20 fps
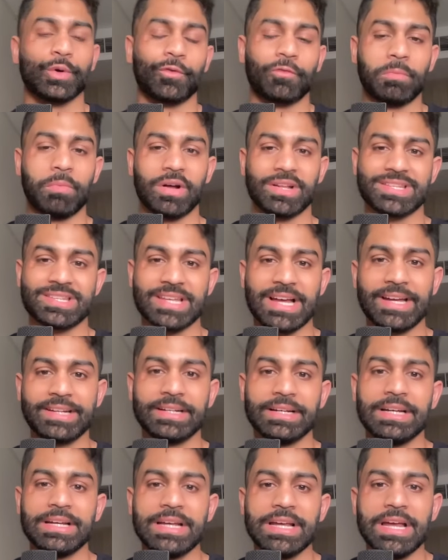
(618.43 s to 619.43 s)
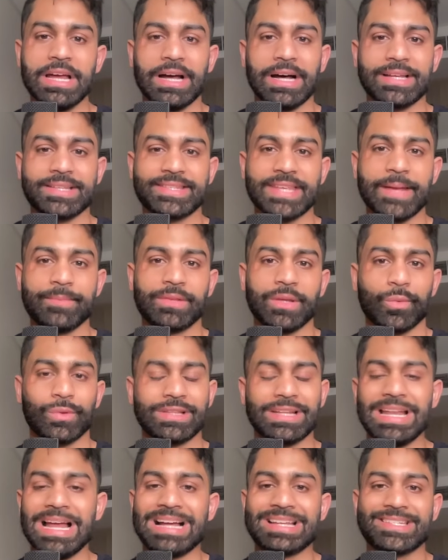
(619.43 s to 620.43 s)
overbought side. Uh, same thing with
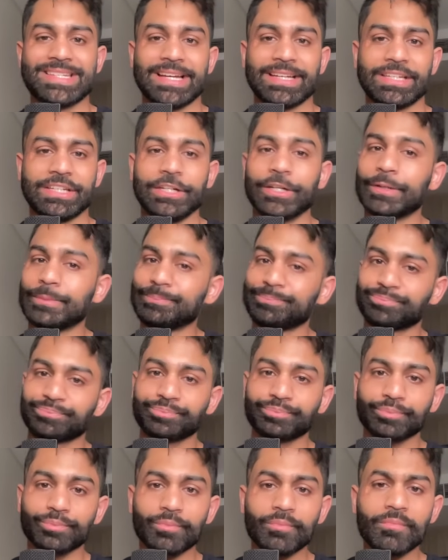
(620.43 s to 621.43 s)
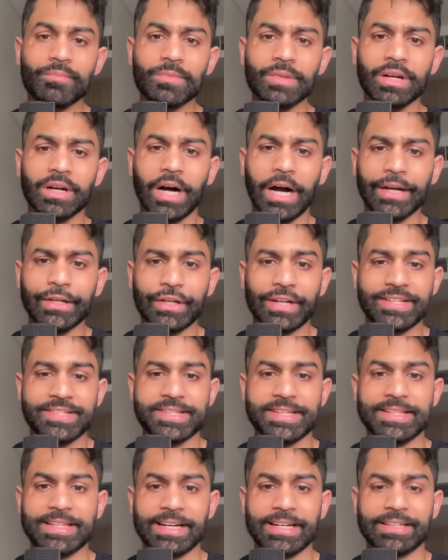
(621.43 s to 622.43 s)
the Nasdaq here. Uh, you can
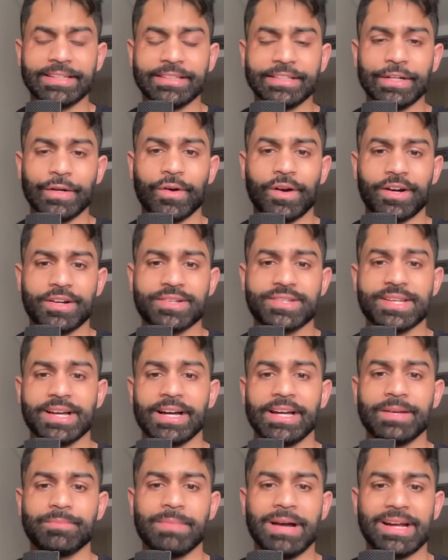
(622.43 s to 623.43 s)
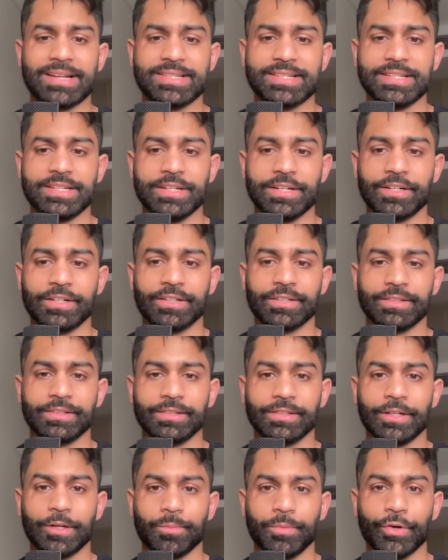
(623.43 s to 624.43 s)
see that, you know, R S I, M A C D here, a
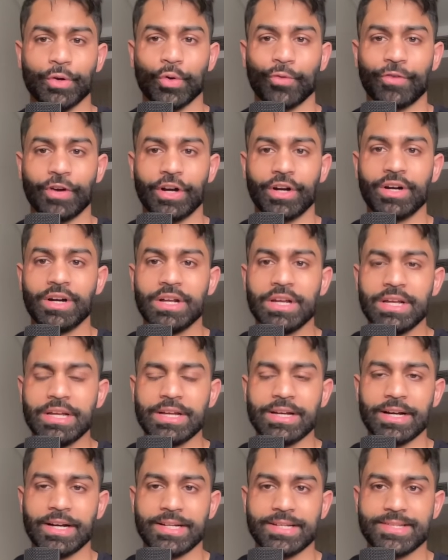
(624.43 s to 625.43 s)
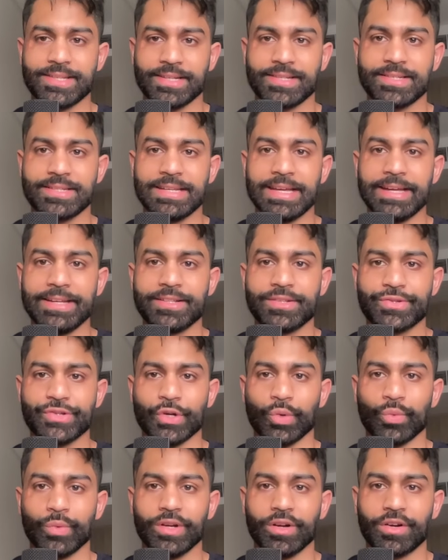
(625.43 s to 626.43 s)
little bit over uh, sixty-eight.
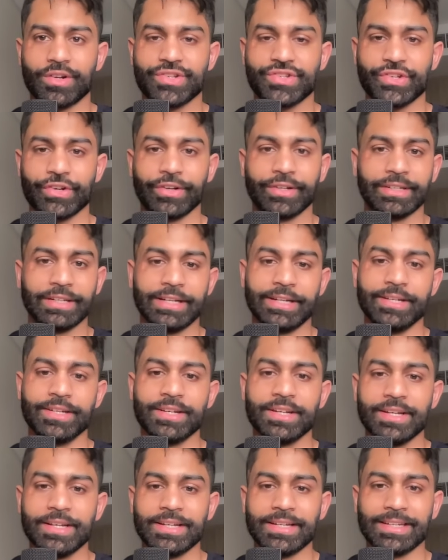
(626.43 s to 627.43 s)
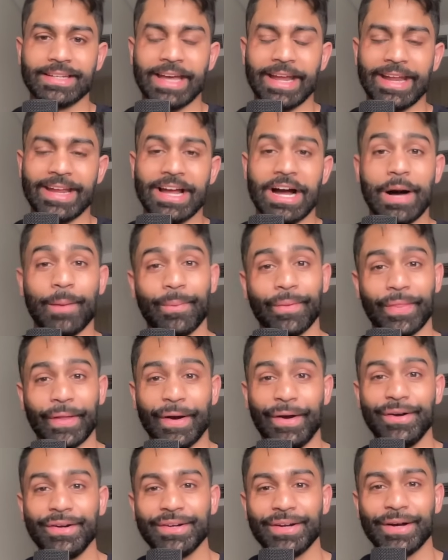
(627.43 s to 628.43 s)
So we are certainly getting up
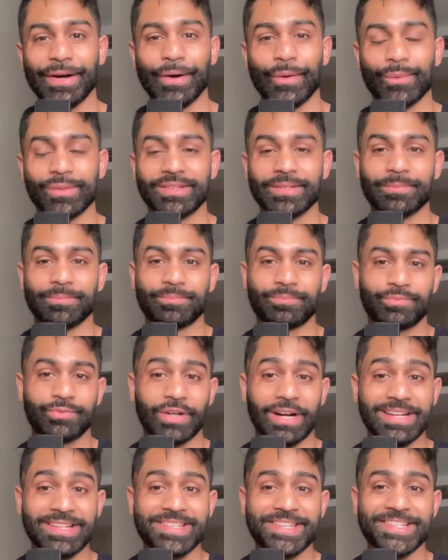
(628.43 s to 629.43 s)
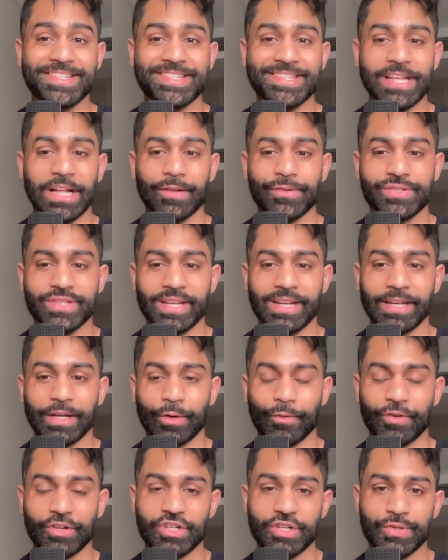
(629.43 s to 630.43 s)
there uh, with the price itself sitting at
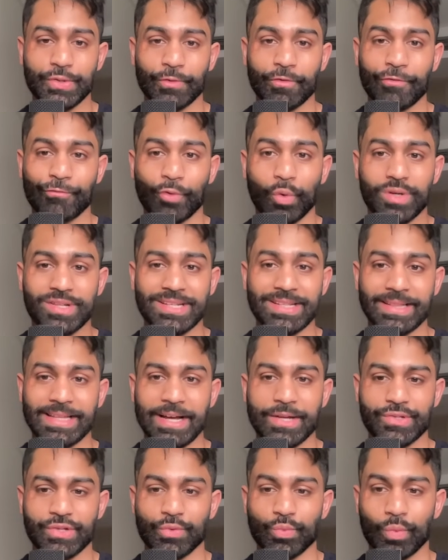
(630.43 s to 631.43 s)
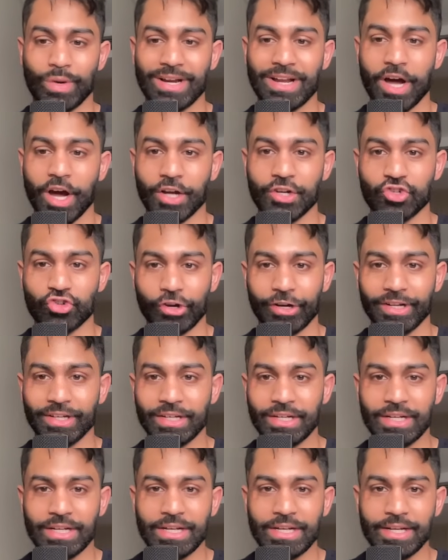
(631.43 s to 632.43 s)
over just over fourteen thousand one hundred.
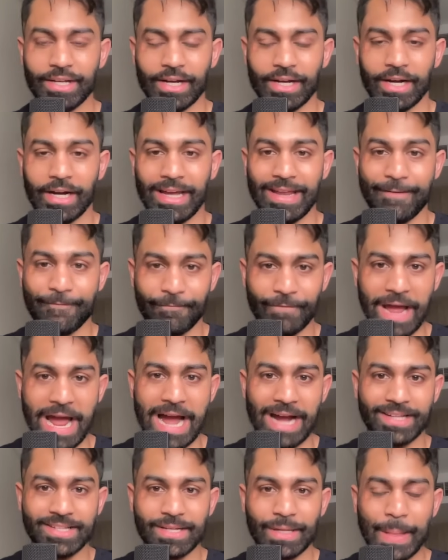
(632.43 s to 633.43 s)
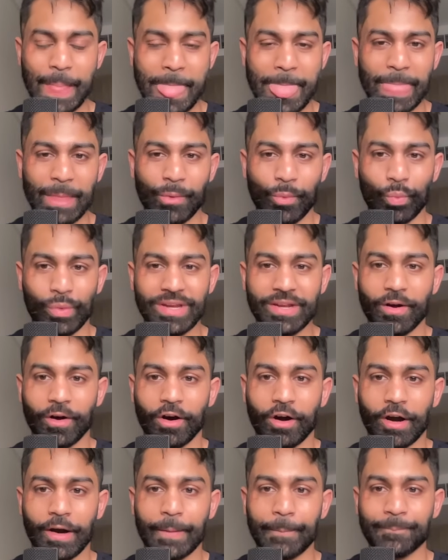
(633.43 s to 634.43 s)
Uh, in fact, we
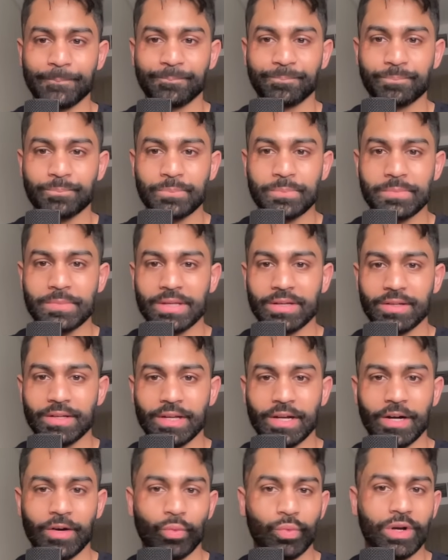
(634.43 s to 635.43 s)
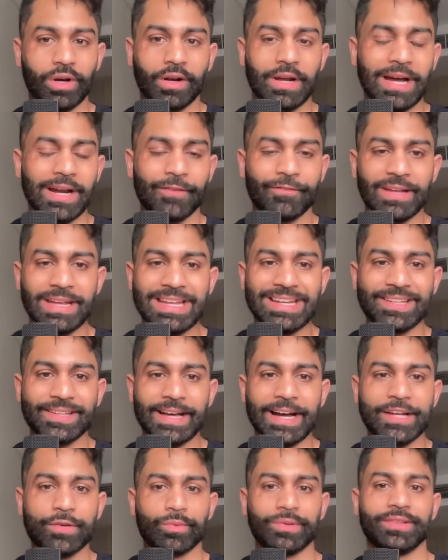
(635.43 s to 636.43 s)
are... Uh, we are kind of in
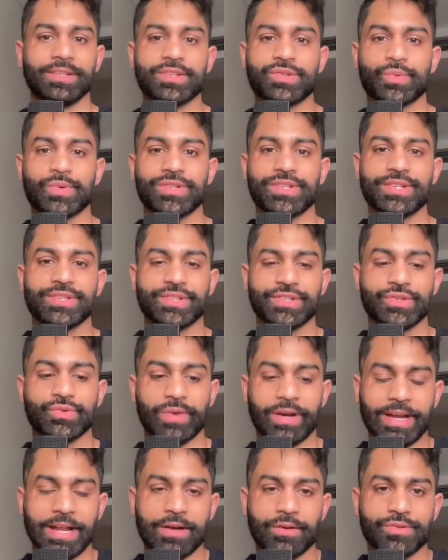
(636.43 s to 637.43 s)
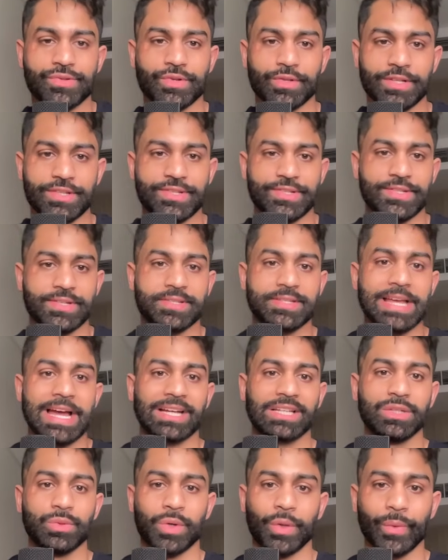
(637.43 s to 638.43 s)
line with this resistance right now. So this is
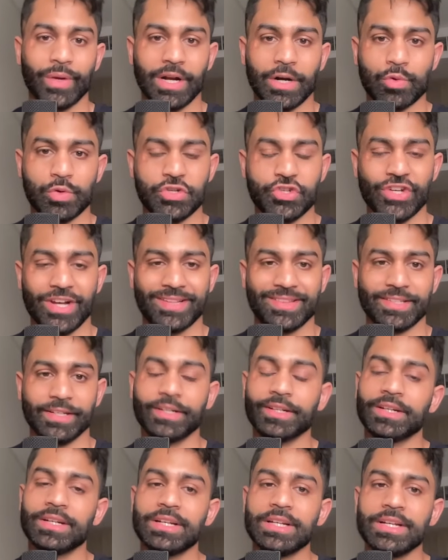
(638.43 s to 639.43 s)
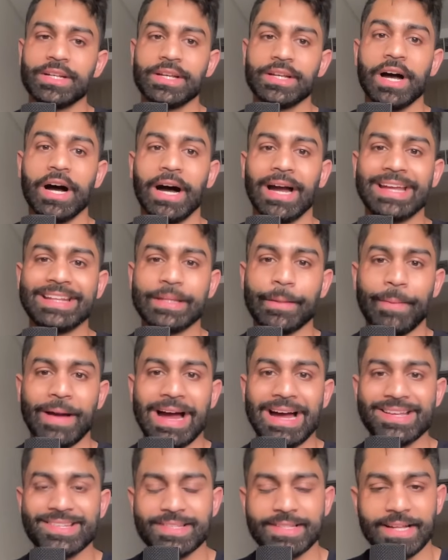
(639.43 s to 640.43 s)
exactly where we got rejected uh, in the
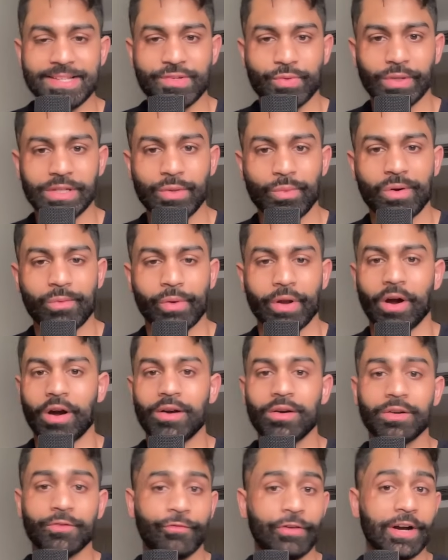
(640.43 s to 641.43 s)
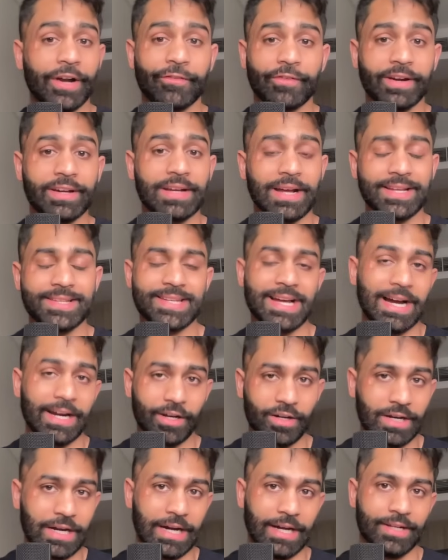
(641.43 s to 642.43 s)
past, and that's really where we are. Very, very nice
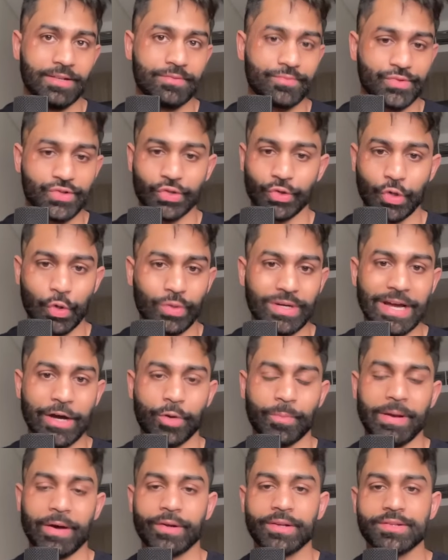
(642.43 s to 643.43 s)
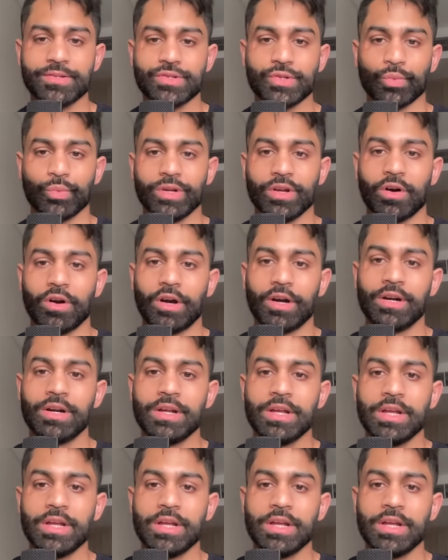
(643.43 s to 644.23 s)
higher high, so no doubt about it. So we are